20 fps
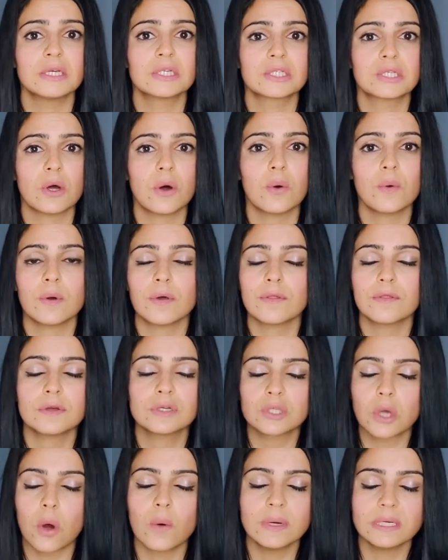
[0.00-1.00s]
So
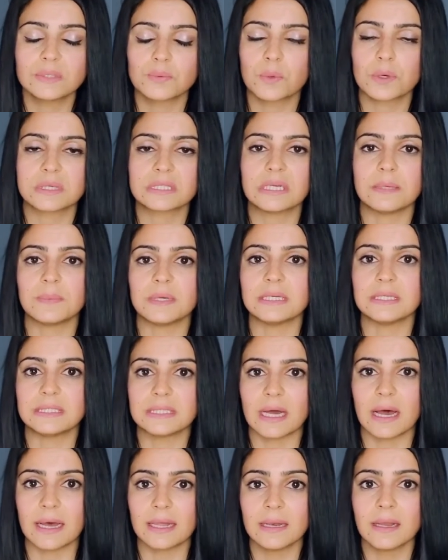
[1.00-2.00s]
there's always work to be
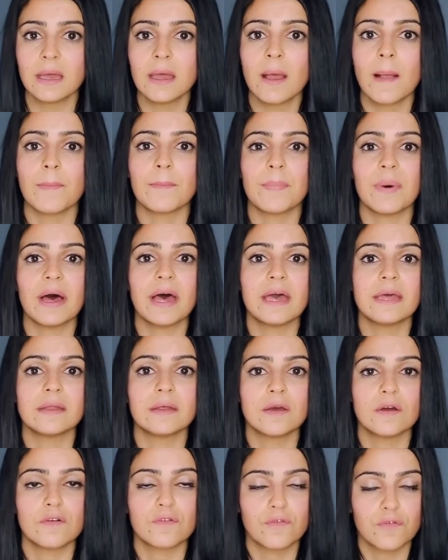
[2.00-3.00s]
done,
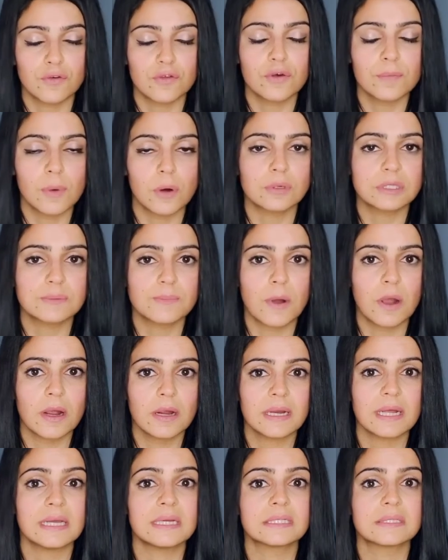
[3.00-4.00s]
but For the most
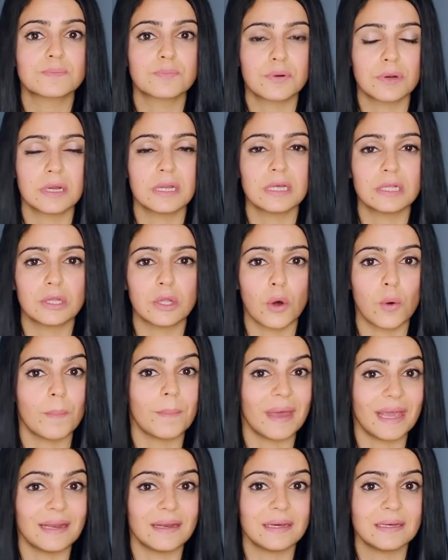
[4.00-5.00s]
part, it's pretty low
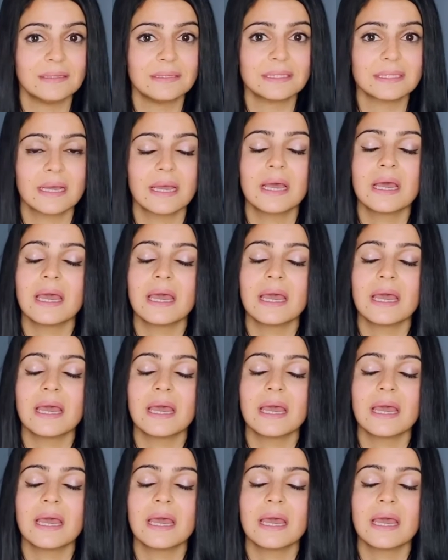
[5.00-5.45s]
maintenance.